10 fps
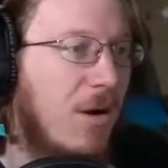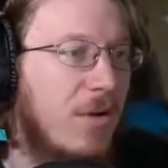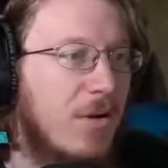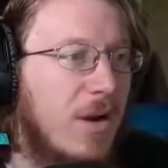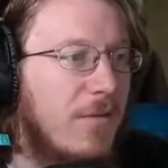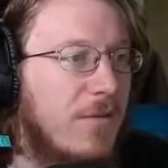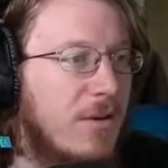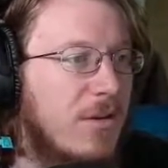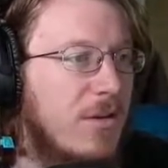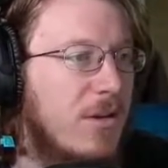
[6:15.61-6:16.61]
holographic.
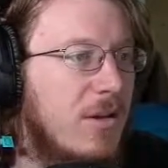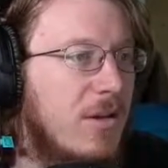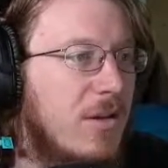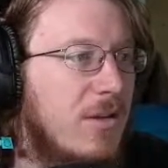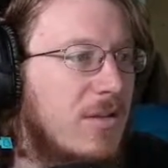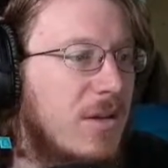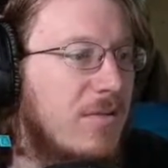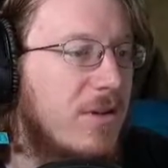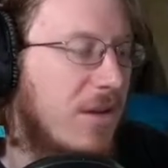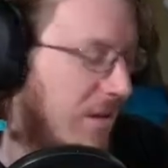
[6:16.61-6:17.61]
Son of
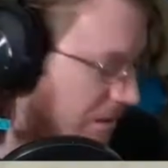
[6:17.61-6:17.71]
a gun.